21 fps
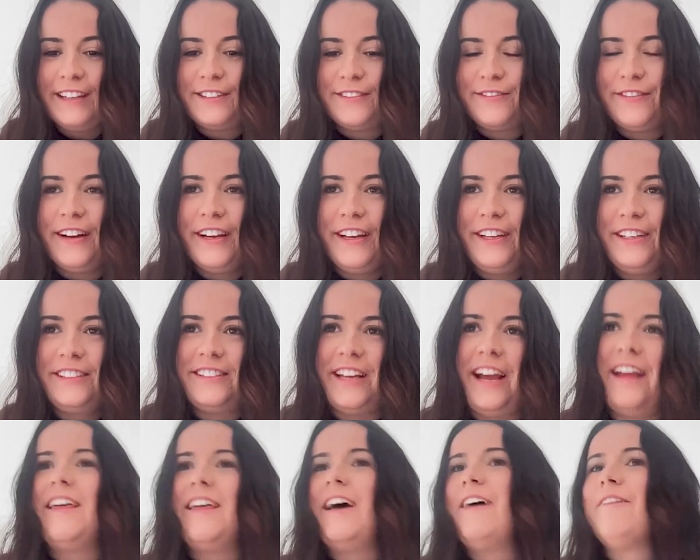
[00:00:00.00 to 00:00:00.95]
It's funny you
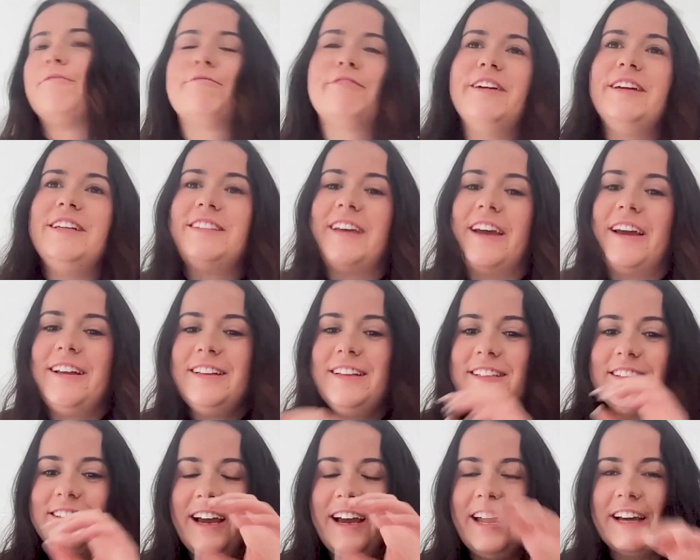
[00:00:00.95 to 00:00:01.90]
say that.
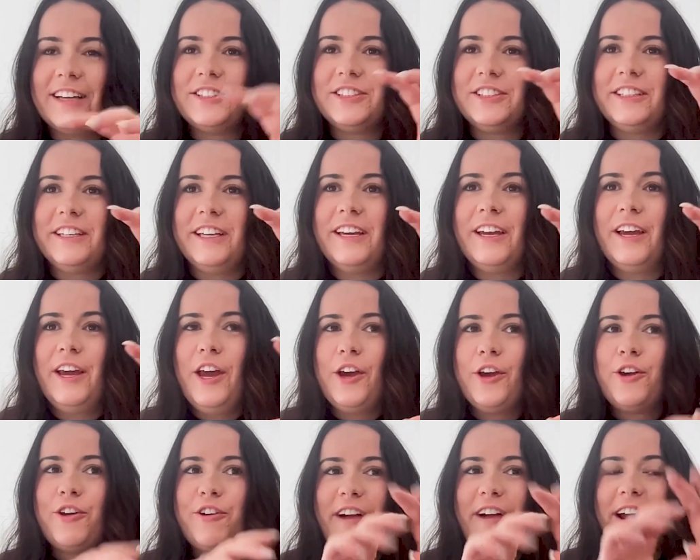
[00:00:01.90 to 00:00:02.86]
Retailers are actually
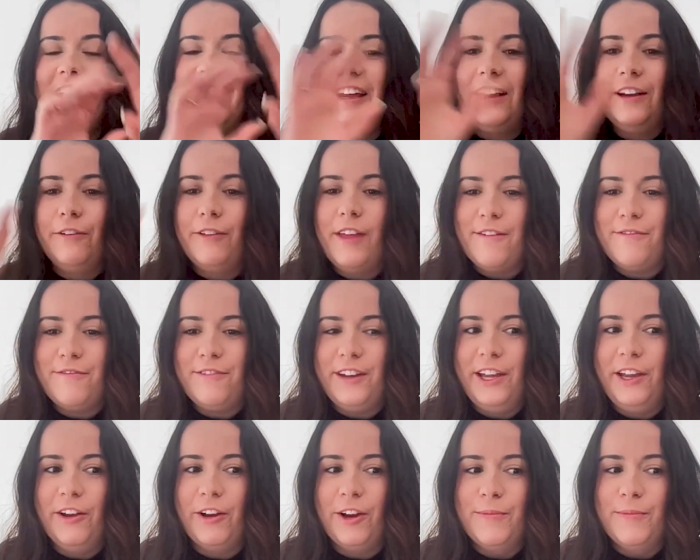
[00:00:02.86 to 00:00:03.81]
creating their
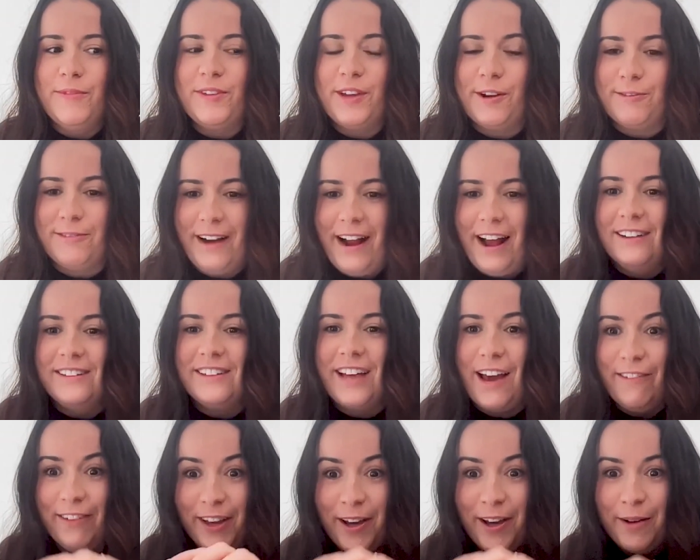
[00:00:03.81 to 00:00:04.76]
fitting rooms around
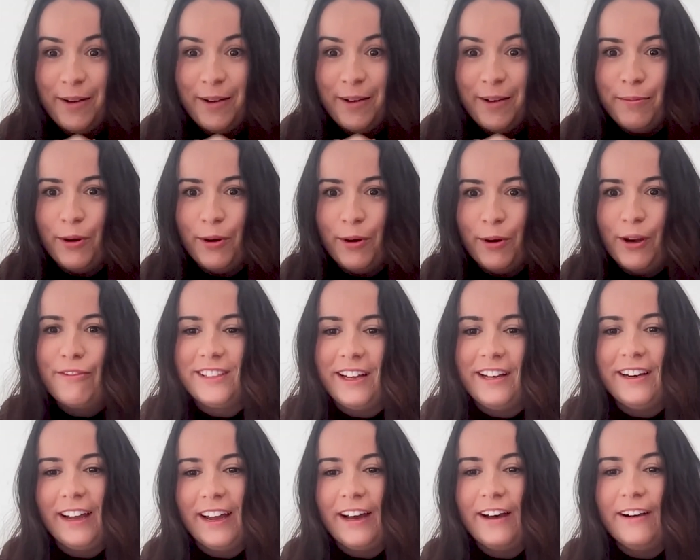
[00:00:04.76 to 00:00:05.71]
having a boyfriend
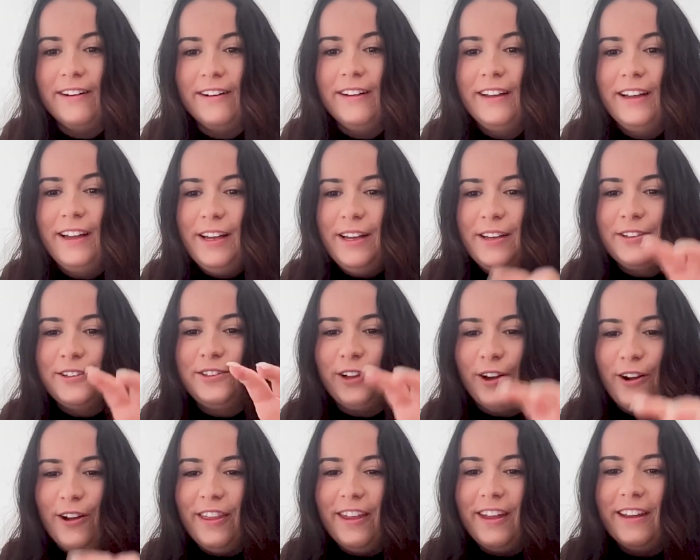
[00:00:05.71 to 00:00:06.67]
seat now,
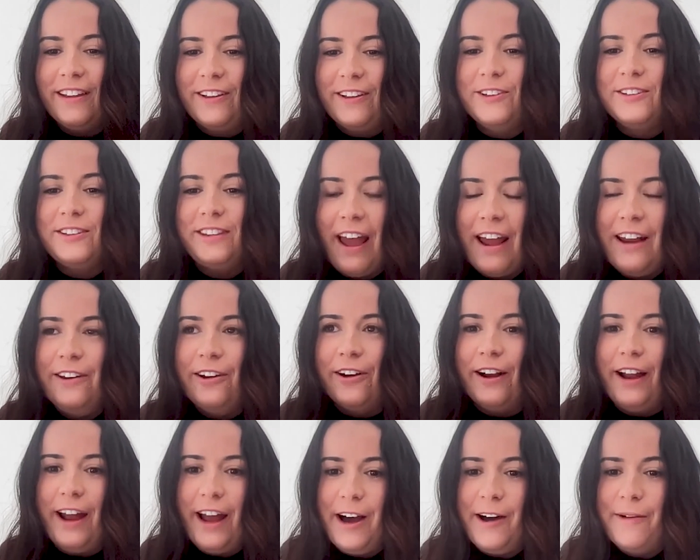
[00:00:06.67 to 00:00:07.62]
so that because they
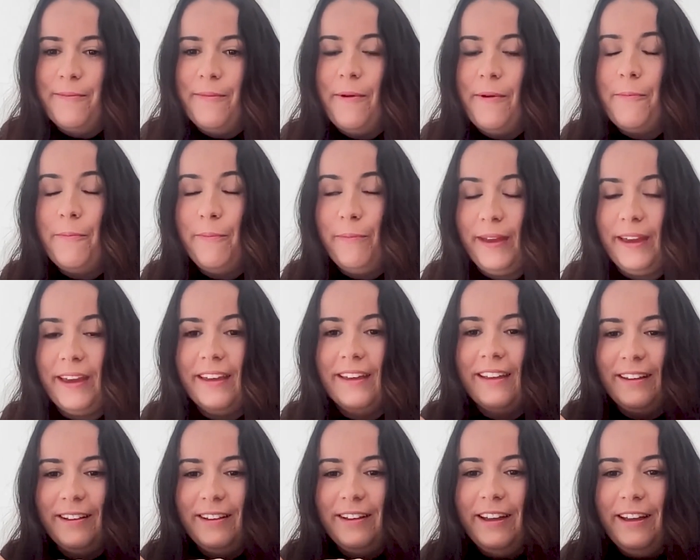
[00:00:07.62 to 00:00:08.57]
know how
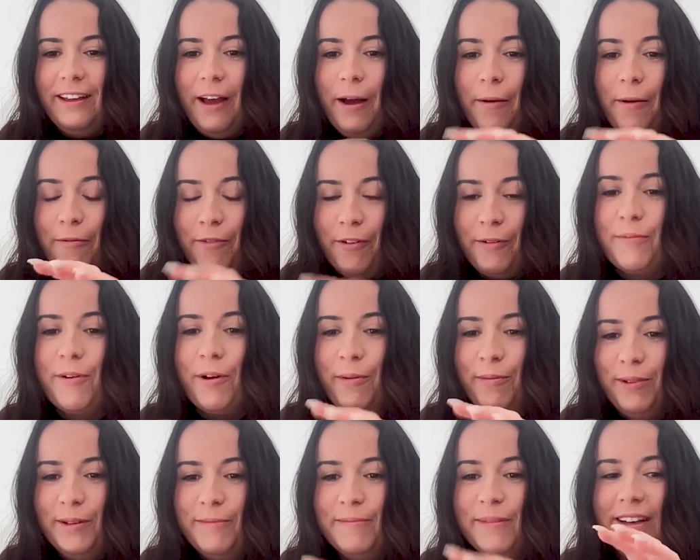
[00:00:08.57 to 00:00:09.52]
big of a
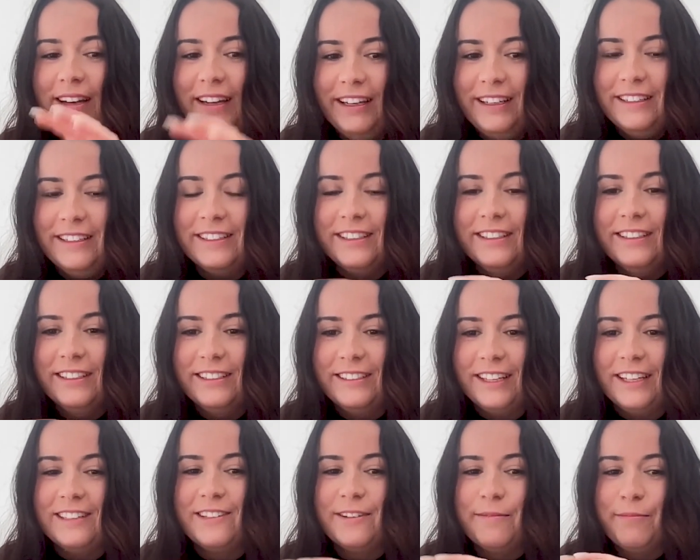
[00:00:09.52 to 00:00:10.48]
problem it is in the
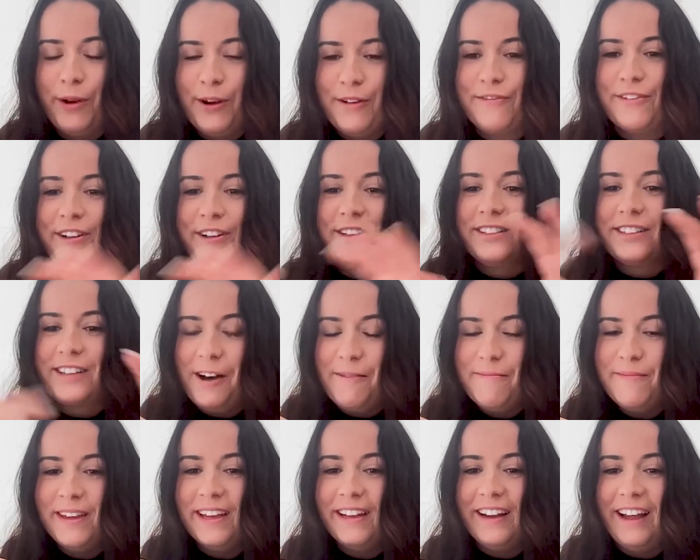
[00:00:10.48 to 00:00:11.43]
sense that boyfriends
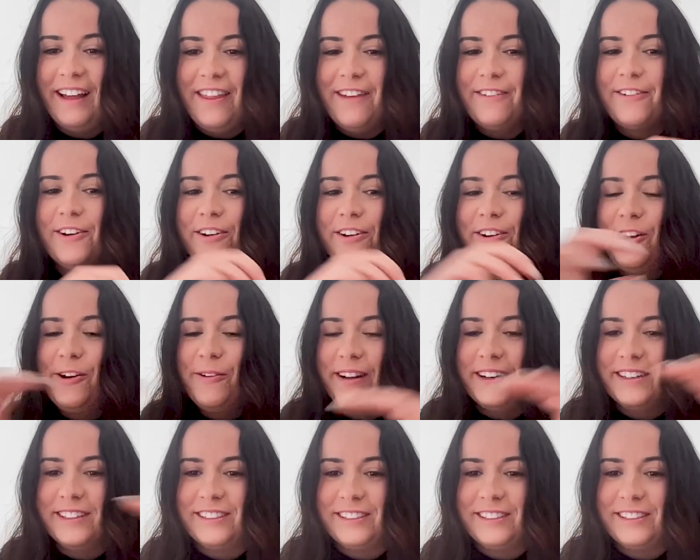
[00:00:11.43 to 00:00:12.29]
come in and they've got nowhere to